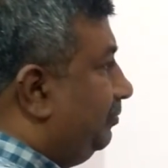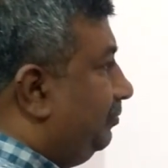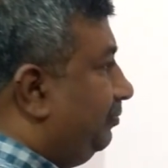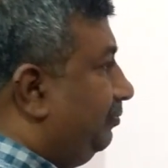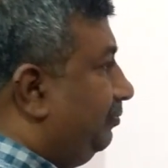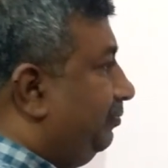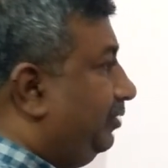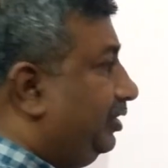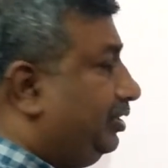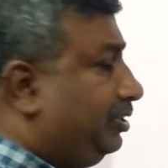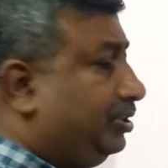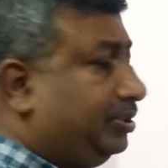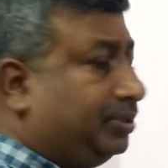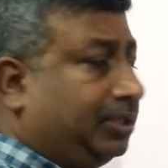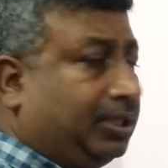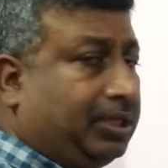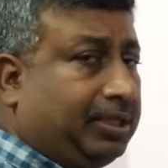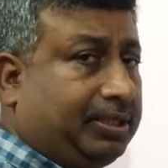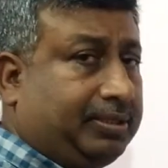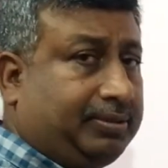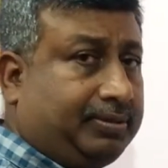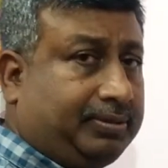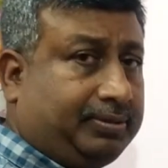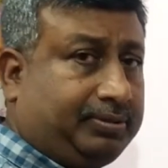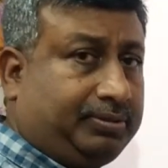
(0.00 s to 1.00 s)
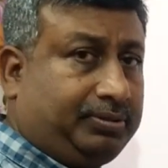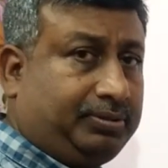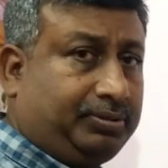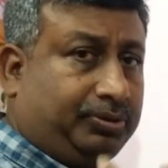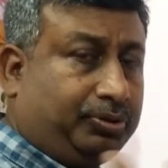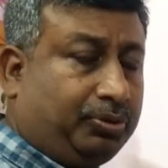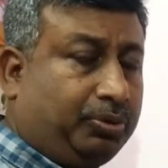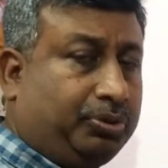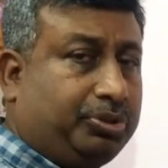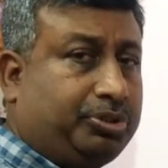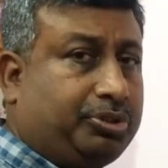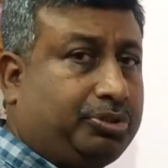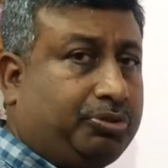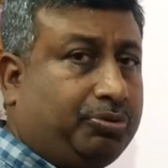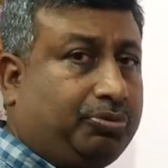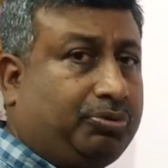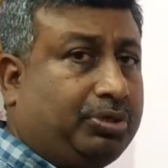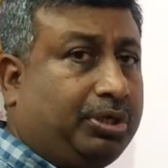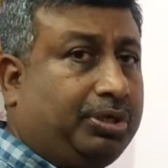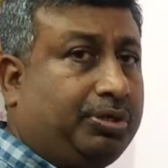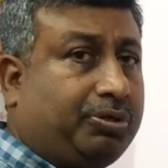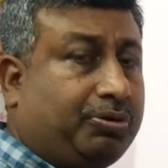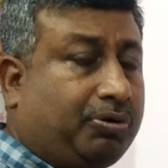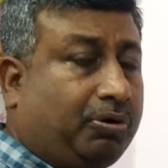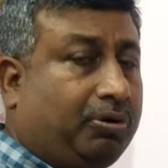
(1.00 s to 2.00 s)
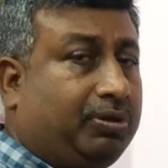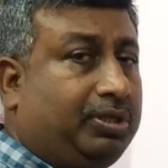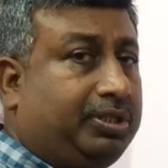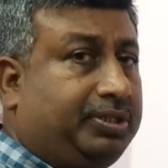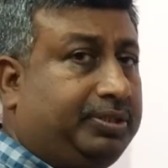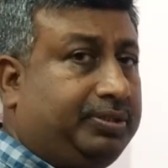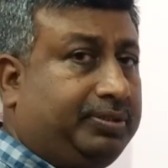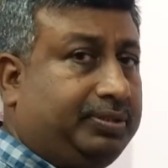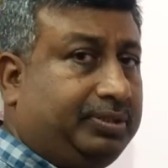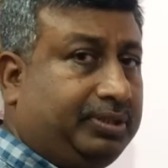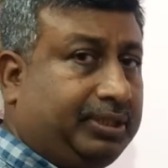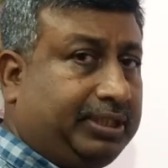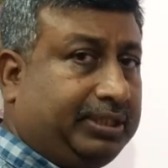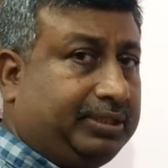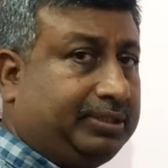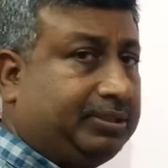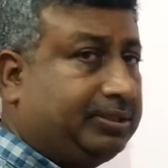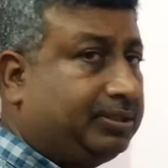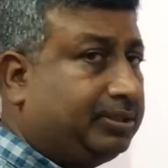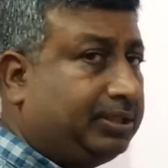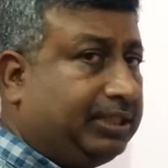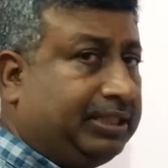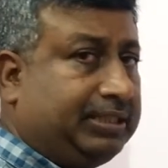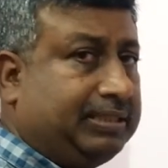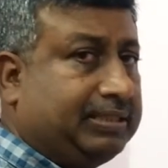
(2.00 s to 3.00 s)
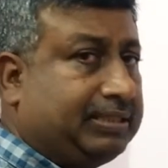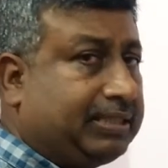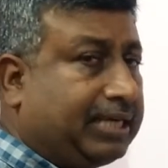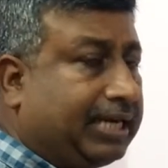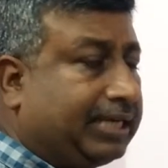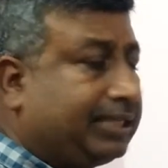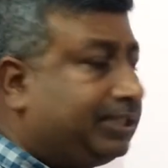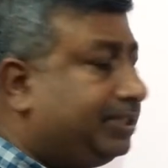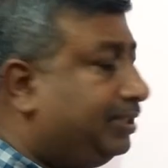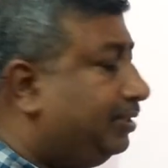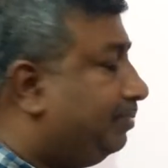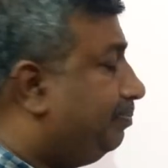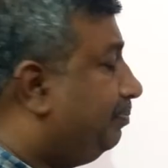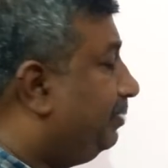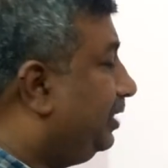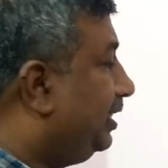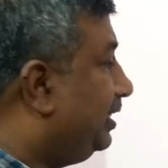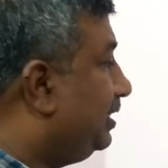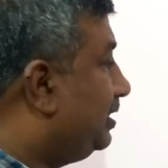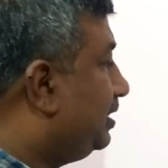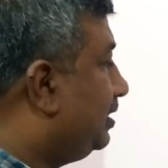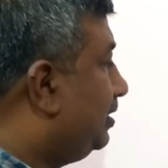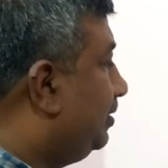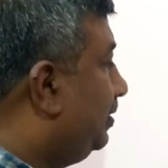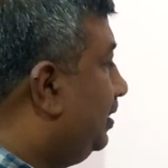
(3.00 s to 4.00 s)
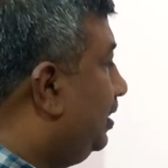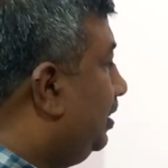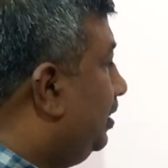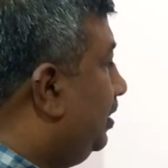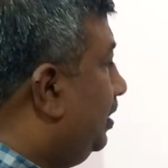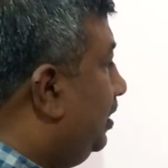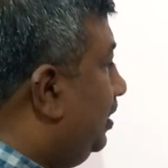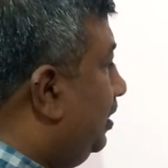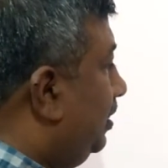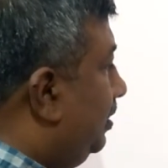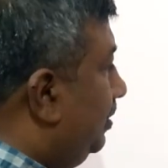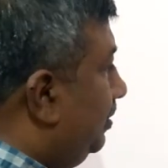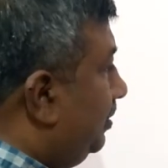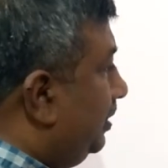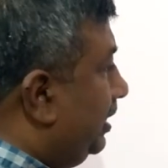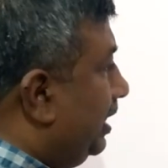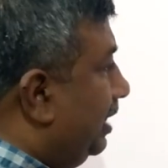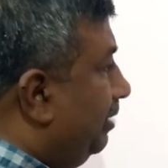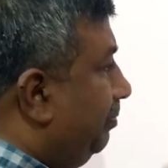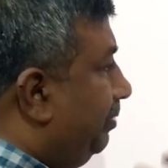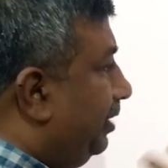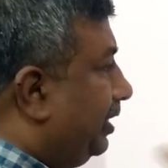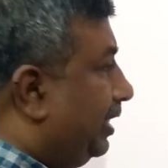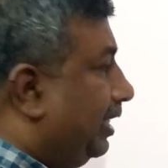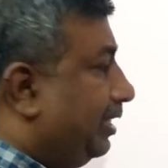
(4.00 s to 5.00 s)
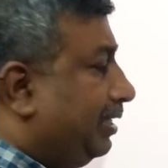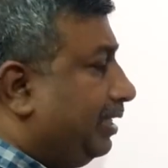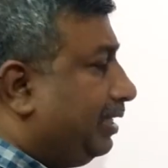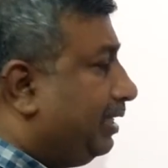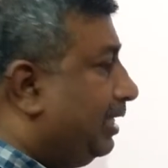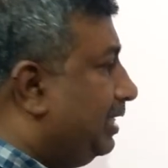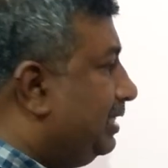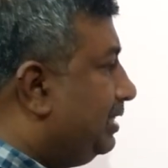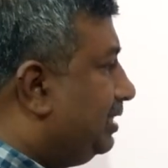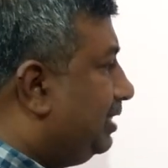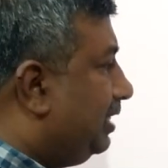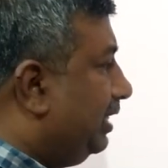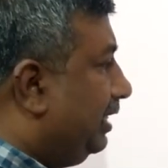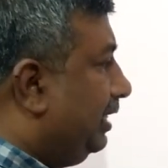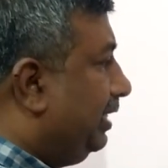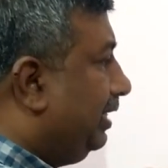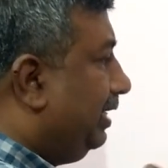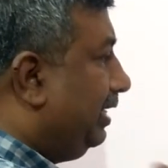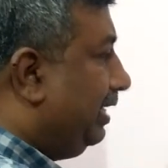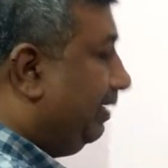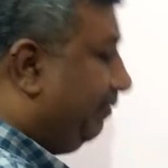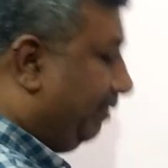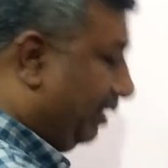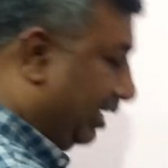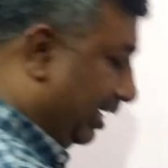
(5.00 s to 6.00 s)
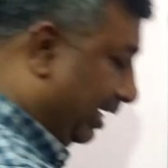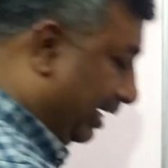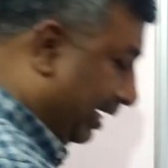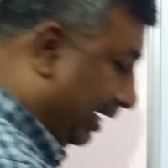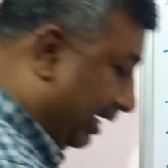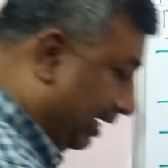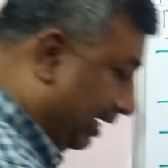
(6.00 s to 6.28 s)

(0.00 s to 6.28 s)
which are used to control this insect pest can be categorized in level A,